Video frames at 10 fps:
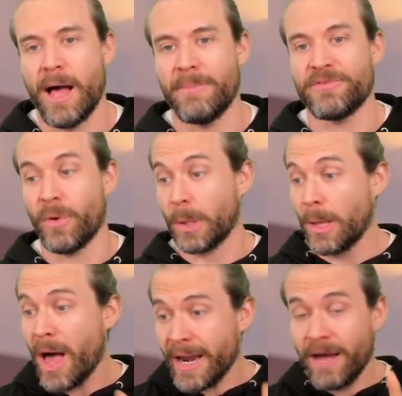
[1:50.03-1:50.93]
So a
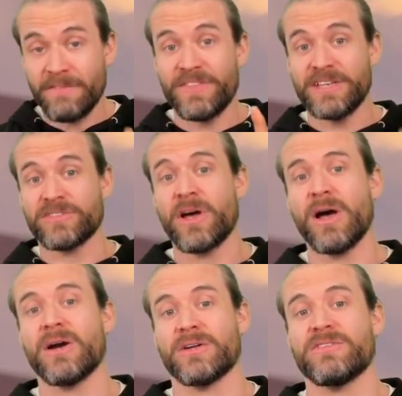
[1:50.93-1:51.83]
lot of these
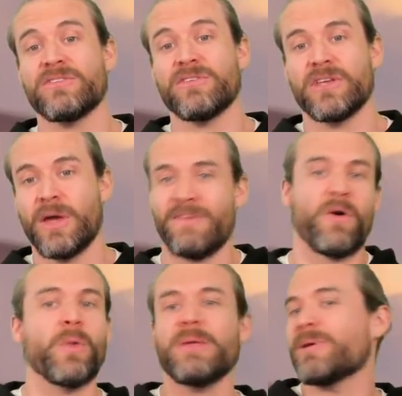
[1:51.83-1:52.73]
cards, have
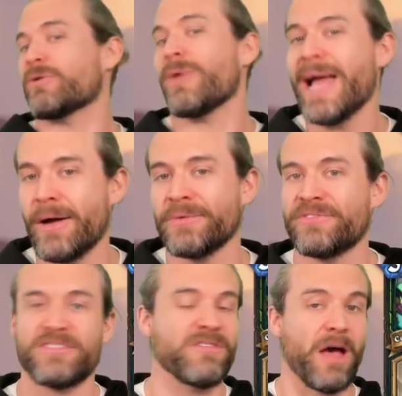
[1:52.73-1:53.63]
only been
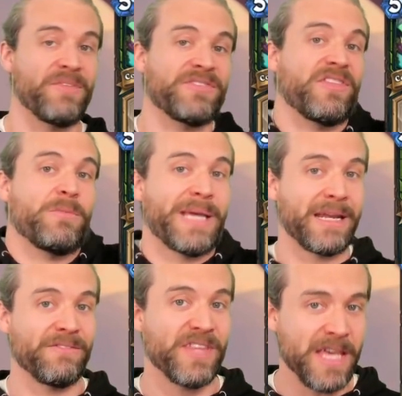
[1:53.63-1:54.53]
around since obviously the
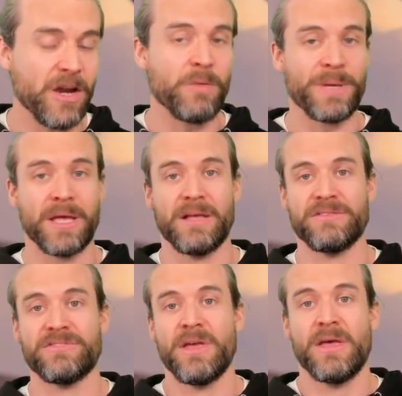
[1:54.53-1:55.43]
beginning of the year
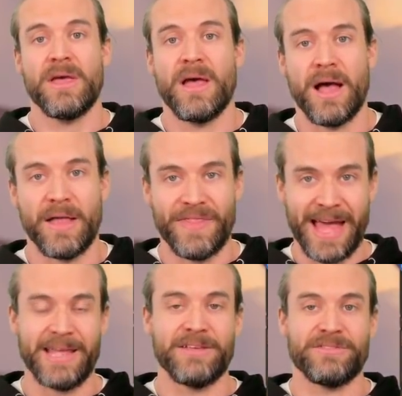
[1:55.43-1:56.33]
because
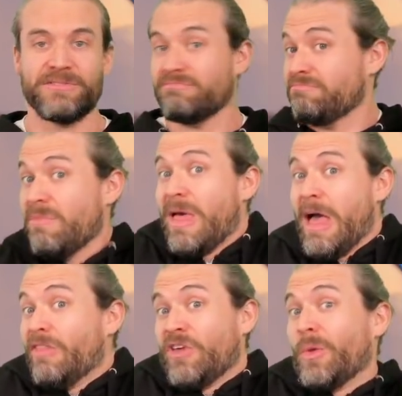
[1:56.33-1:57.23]
that is
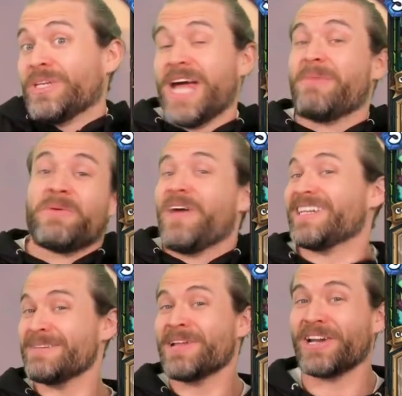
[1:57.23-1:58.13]
the only time that we've
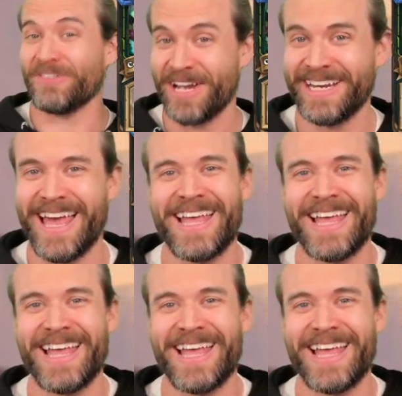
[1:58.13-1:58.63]
had Demon Hunter, right?